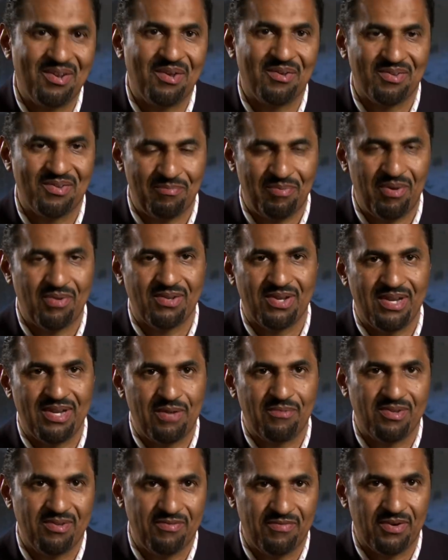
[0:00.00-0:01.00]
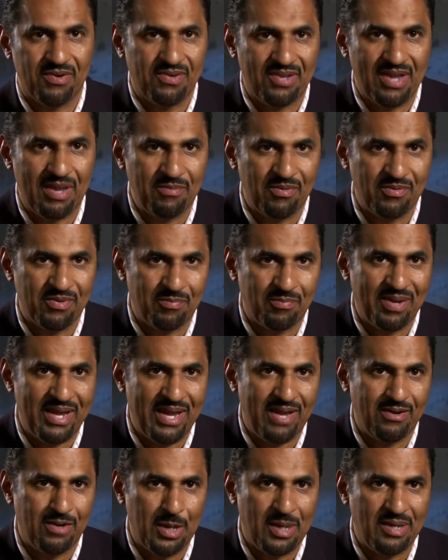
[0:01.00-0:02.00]
know, supposedly that was the first time it was
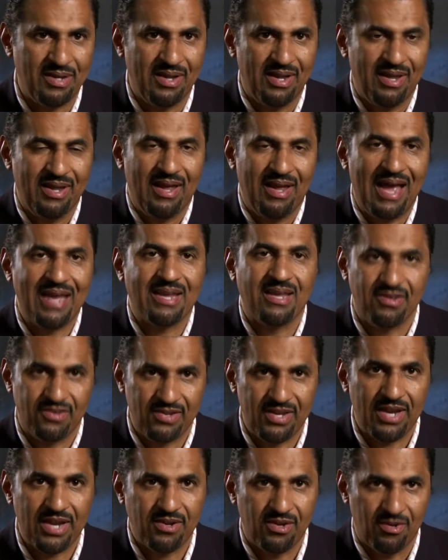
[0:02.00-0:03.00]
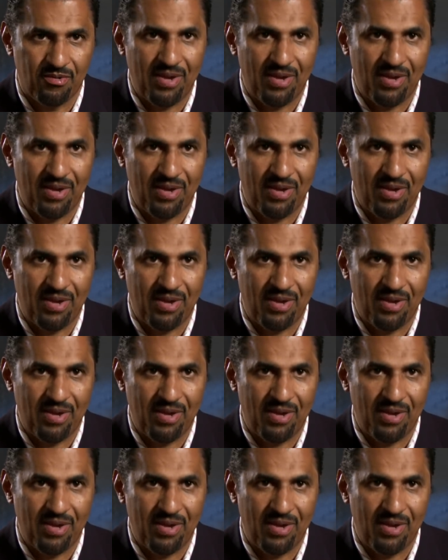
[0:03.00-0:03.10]
played on, I guess, secular